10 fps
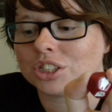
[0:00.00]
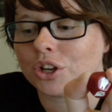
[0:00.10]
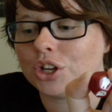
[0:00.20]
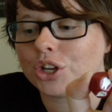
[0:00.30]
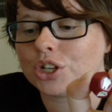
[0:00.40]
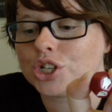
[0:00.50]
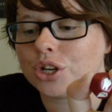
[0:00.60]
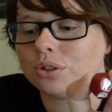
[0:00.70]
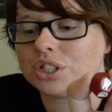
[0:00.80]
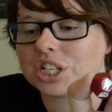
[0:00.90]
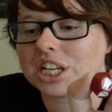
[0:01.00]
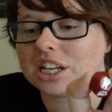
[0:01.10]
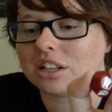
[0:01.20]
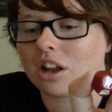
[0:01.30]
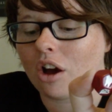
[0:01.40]
So you can choose to
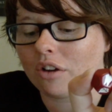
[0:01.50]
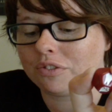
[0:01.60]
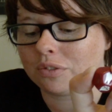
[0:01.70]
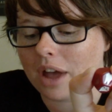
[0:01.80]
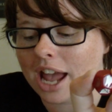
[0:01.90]
kill off